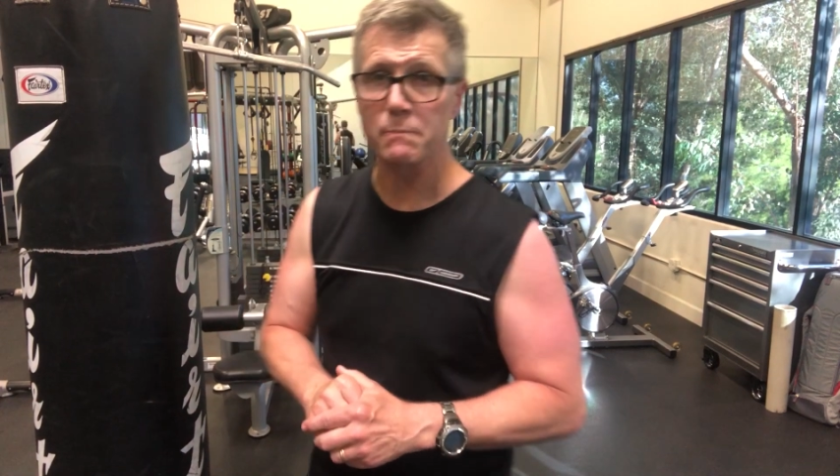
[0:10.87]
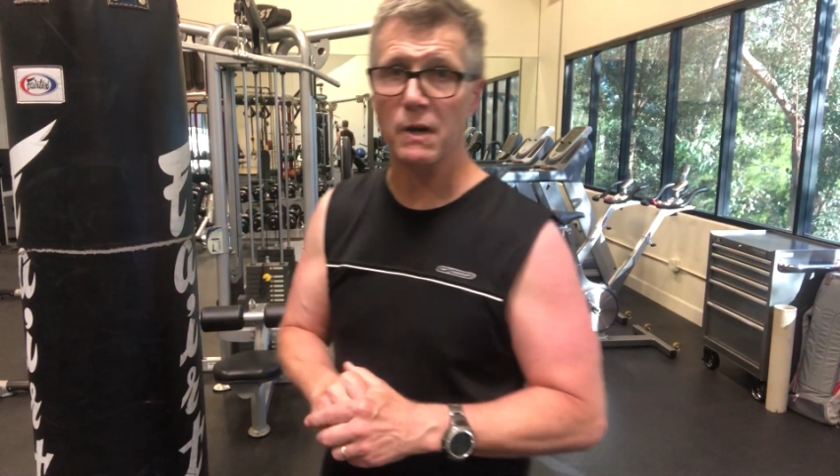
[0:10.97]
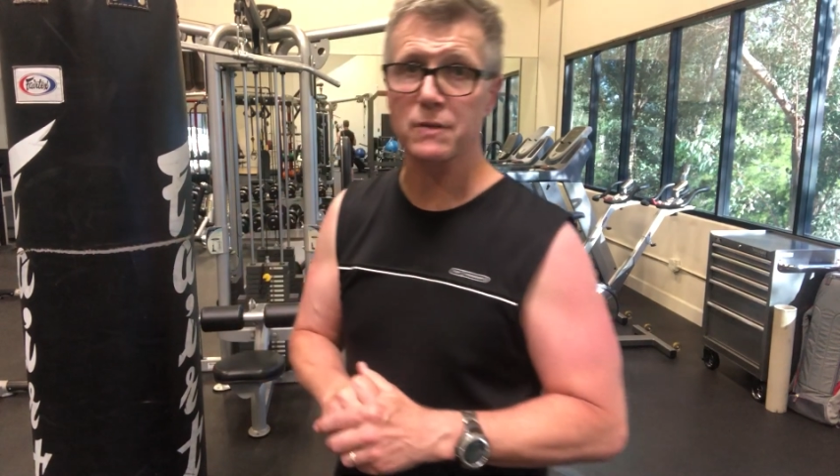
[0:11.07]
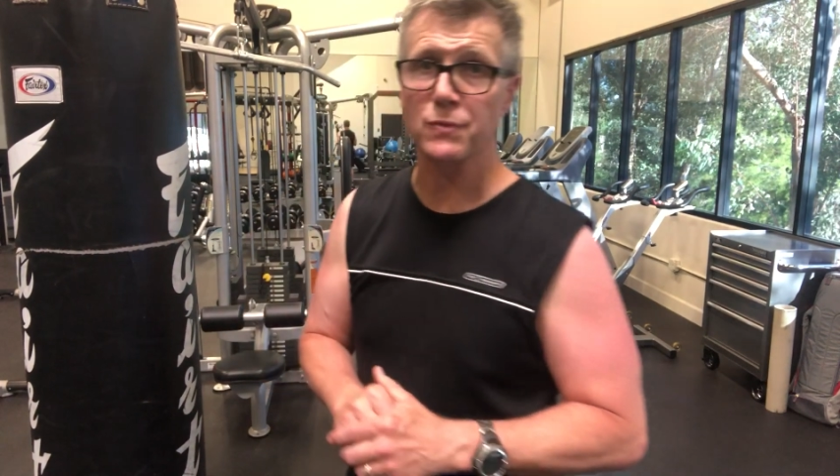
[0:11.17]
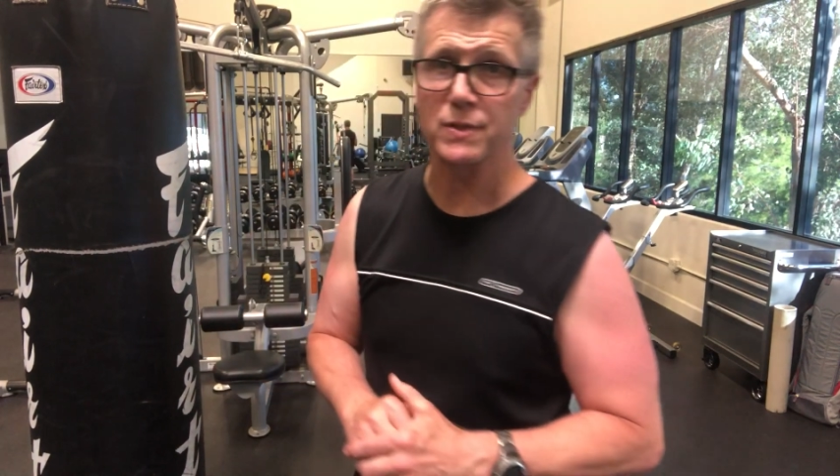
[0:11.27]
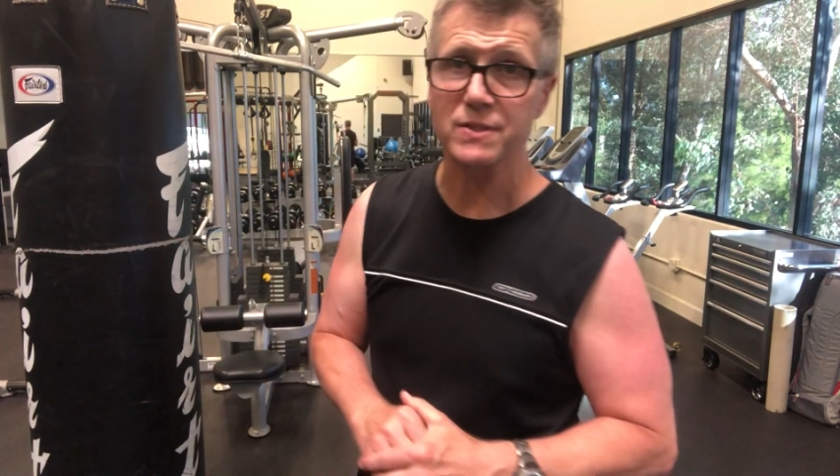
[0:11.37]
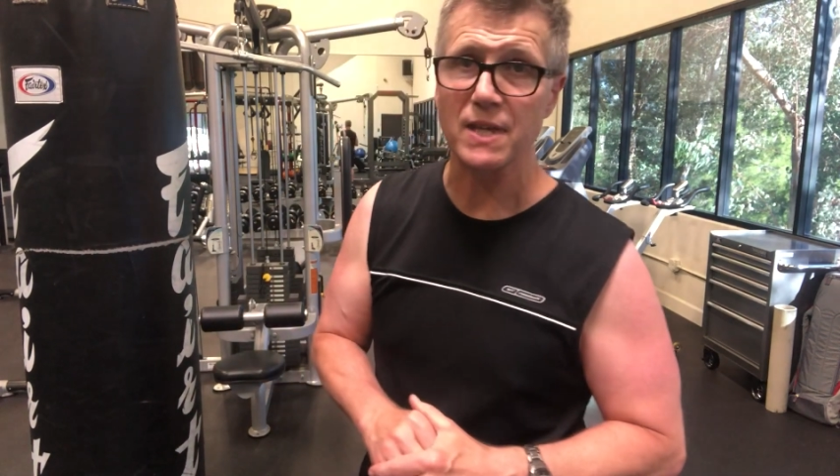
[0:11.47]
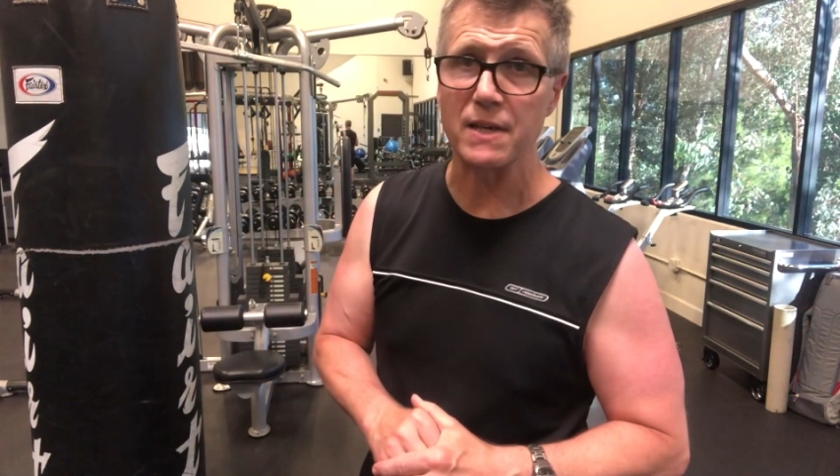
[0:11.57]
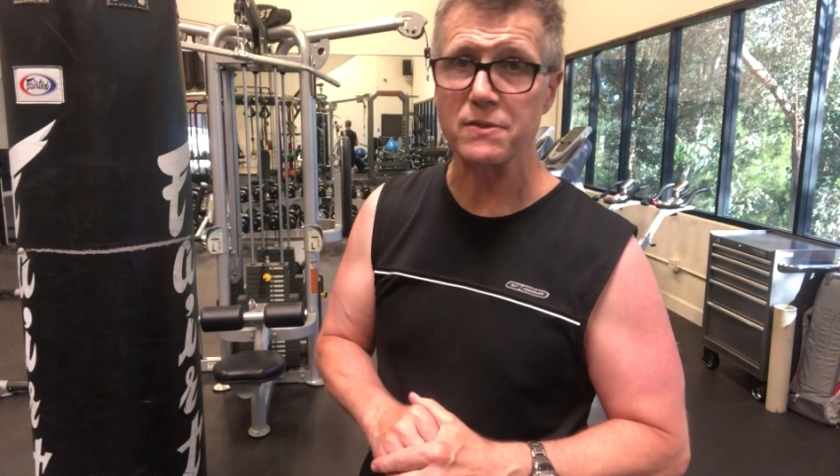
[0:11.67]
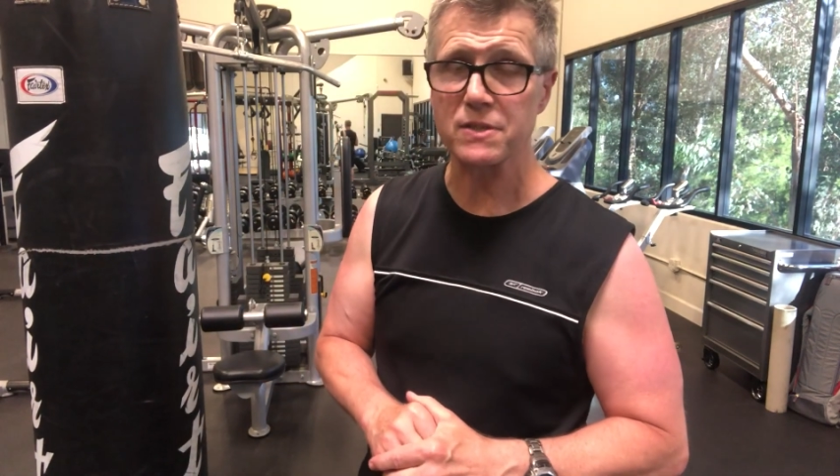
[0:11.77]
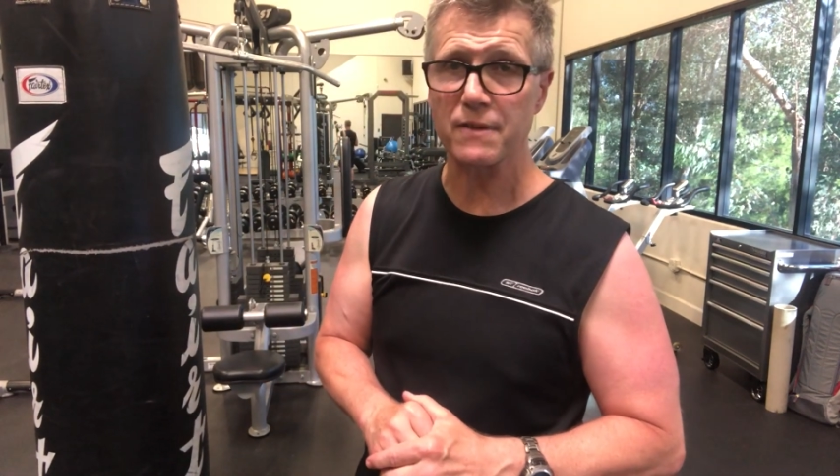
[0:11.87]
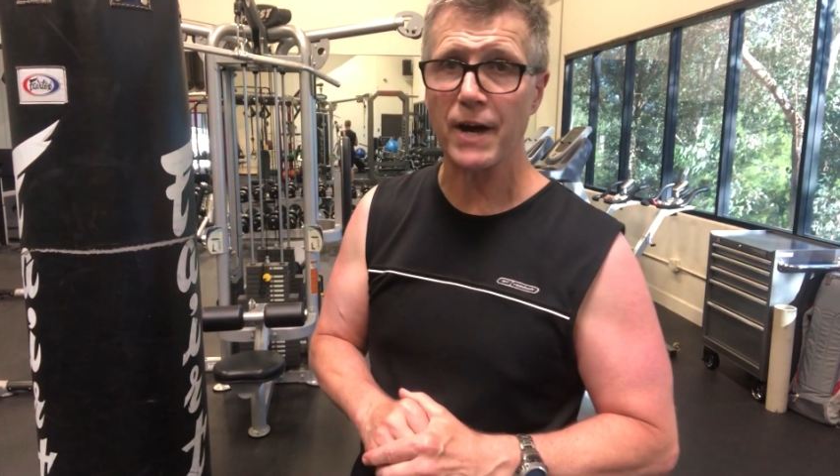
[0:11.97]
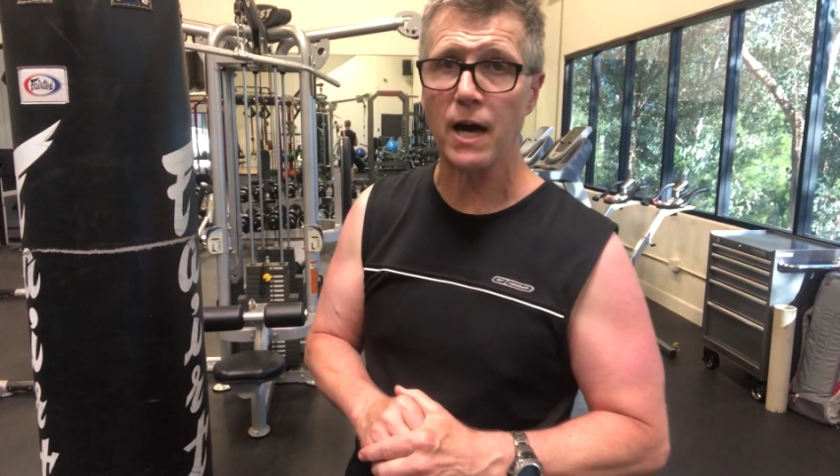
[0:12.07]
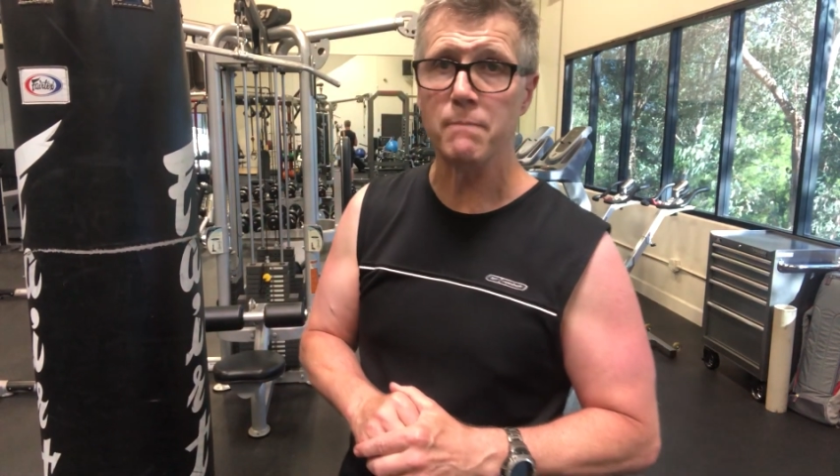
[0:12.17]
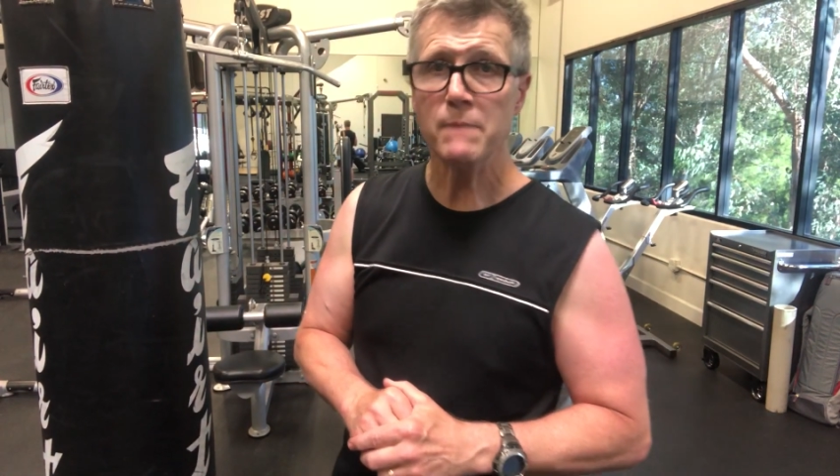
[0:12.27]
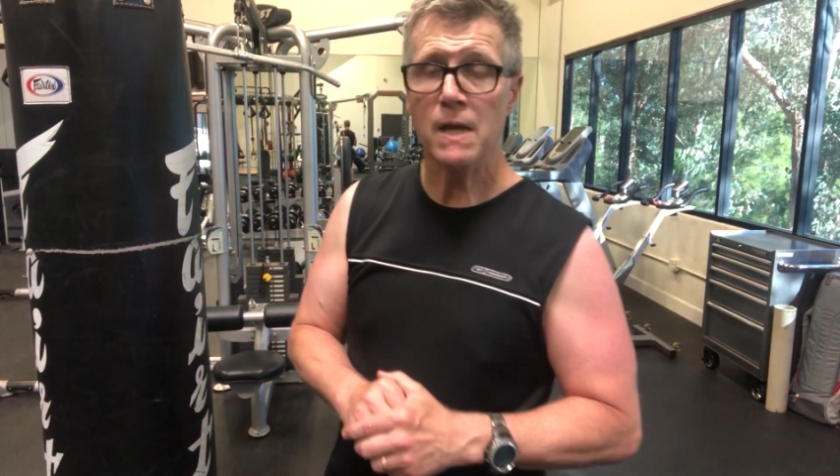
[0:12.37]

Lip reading: of box français Savate.